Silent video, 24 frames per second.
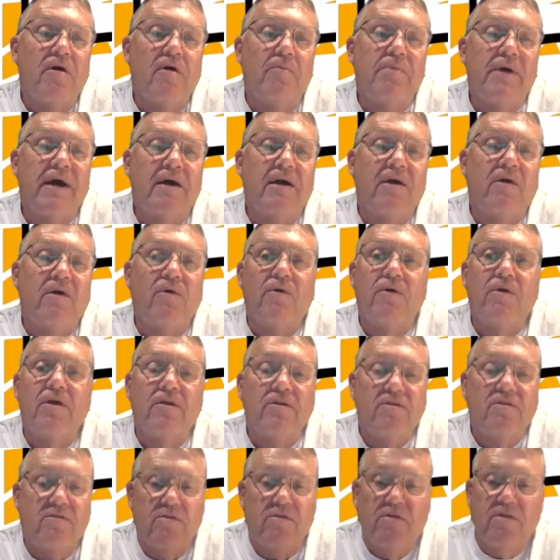about going
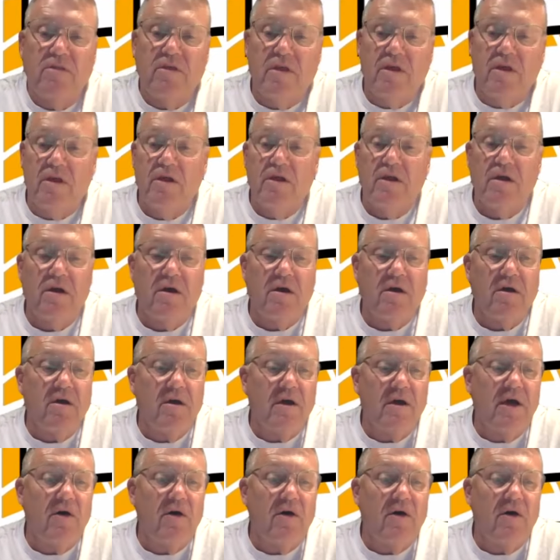into the